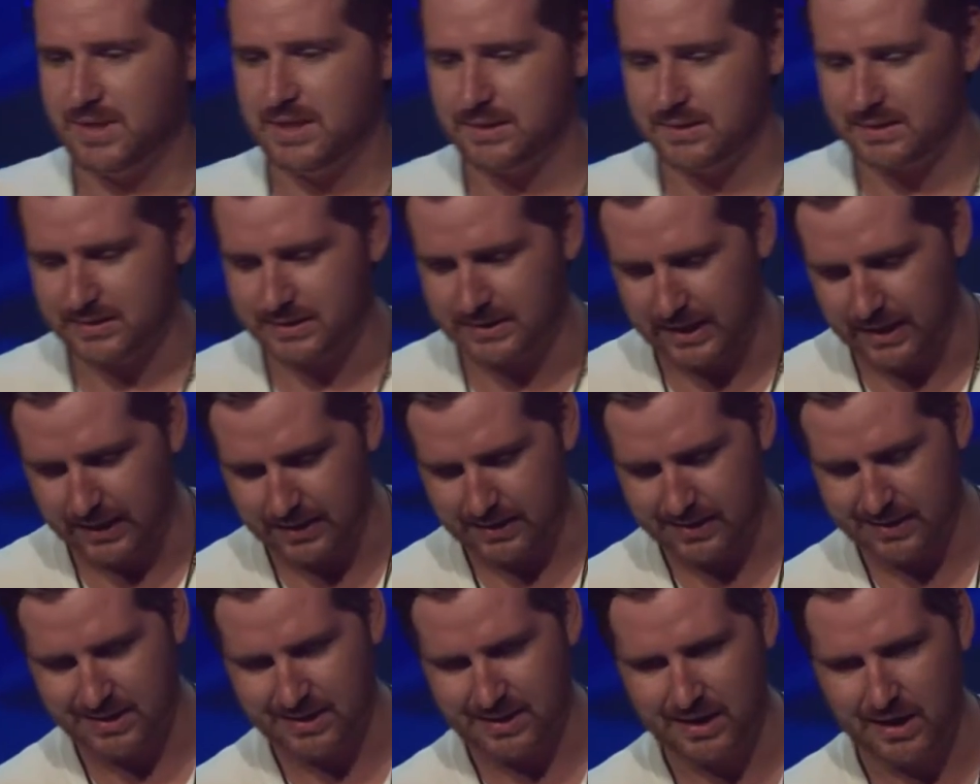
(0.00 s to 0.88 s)
means is that
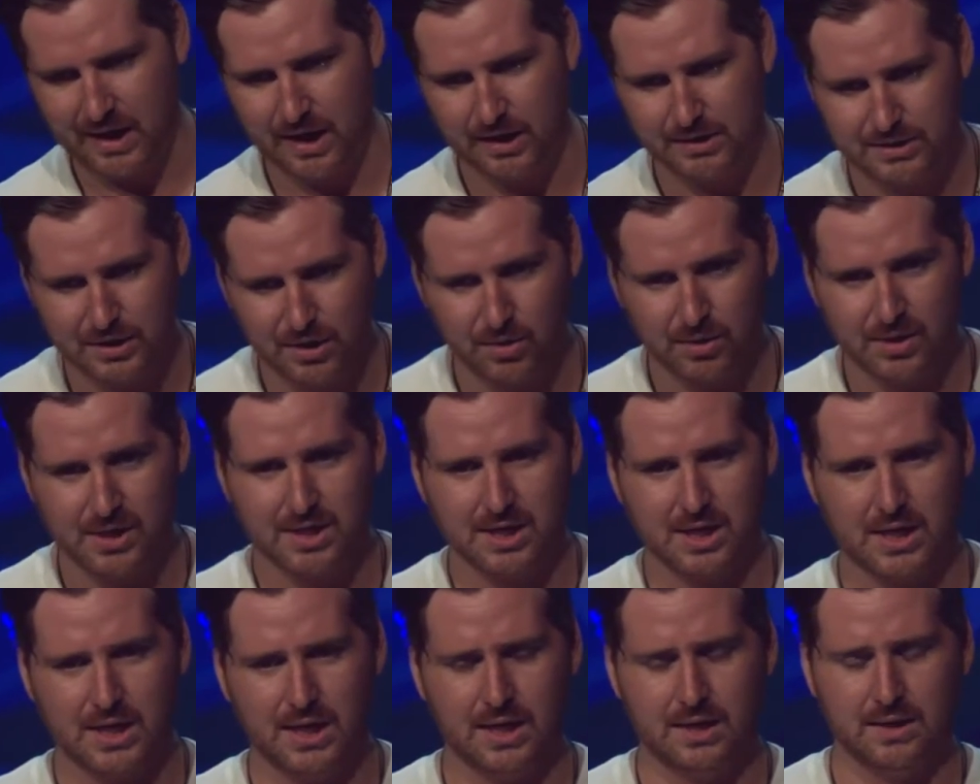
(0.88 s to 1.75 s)
a
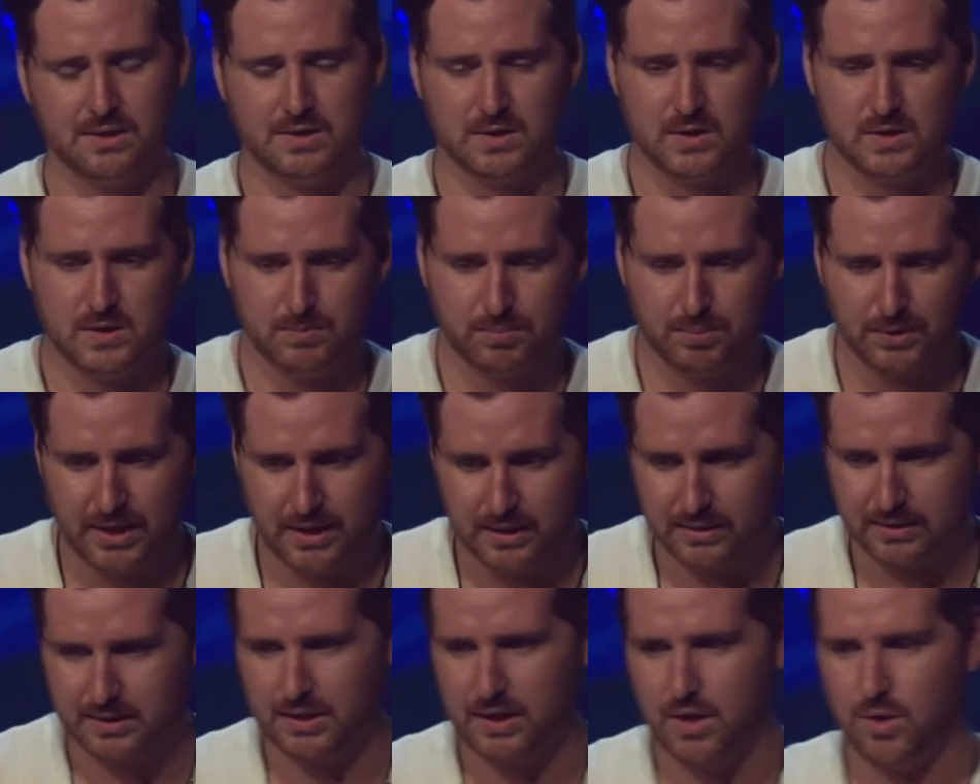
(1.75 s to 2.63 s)
token can
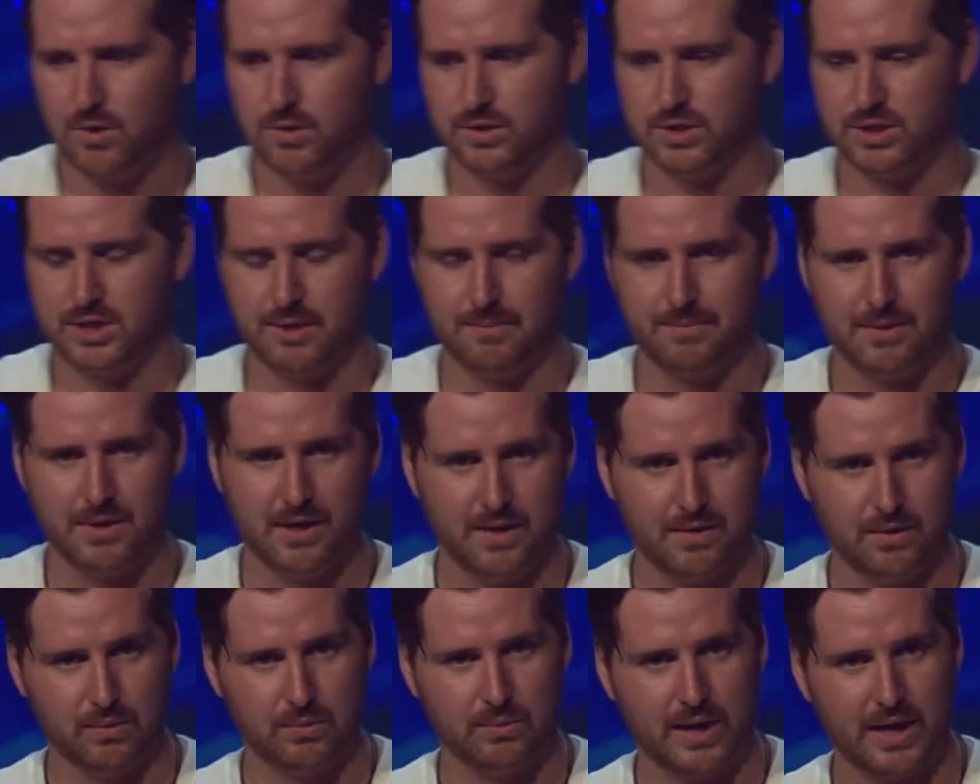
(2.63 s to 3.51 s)
split the ownership
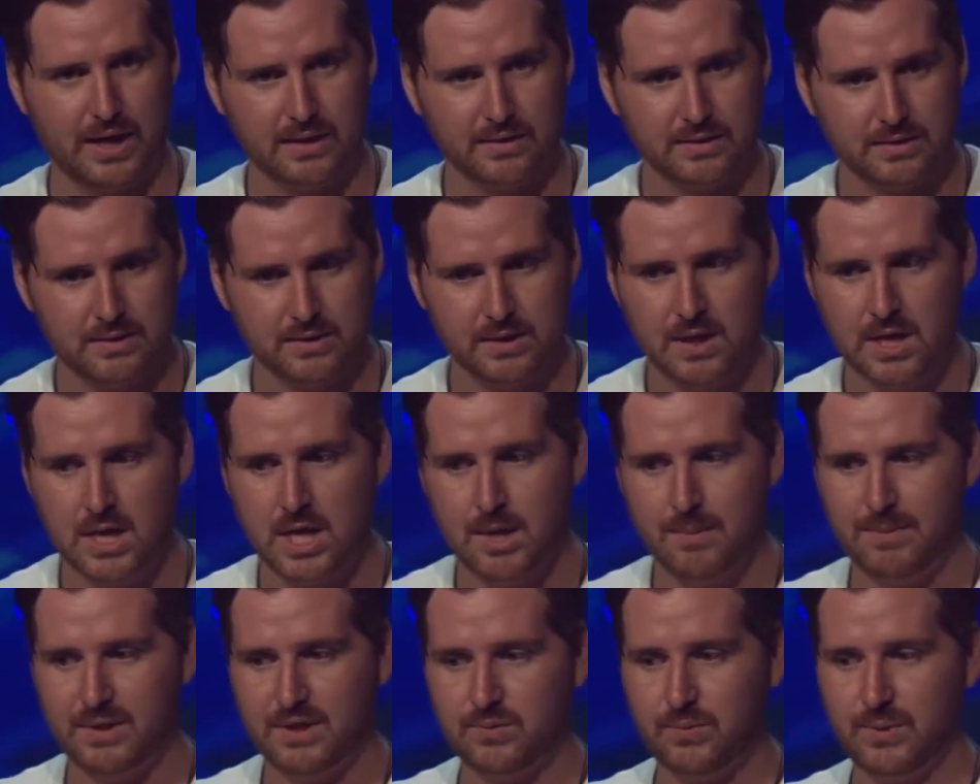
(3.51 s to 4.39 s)
and the rights
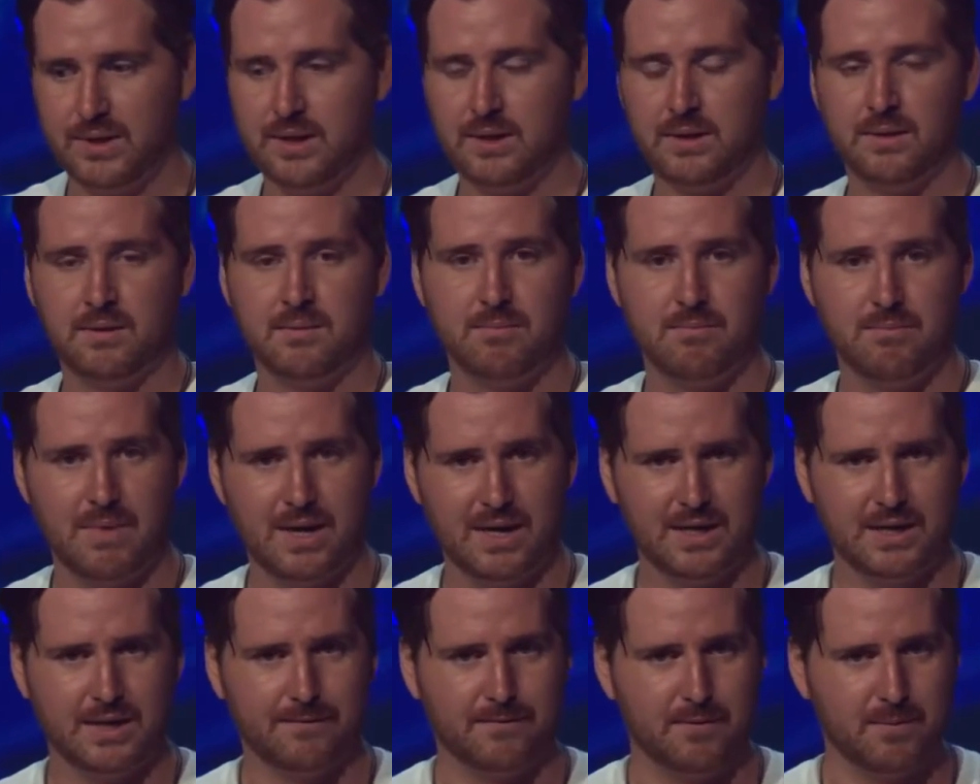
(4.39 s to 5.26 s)
between
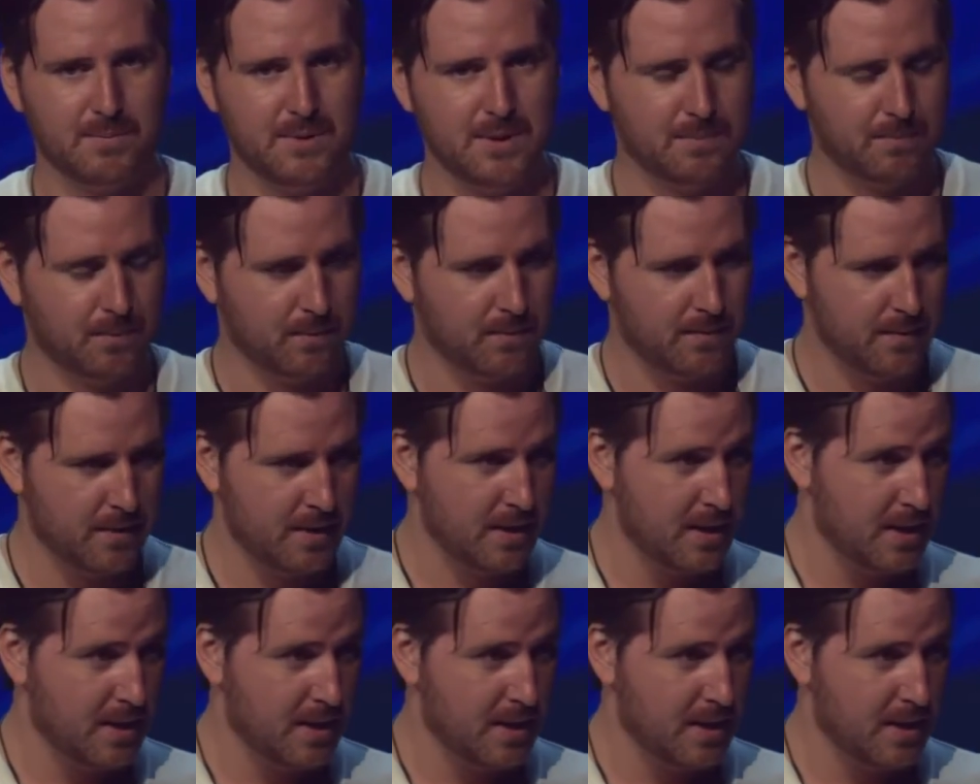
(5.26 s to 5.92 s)
many different people.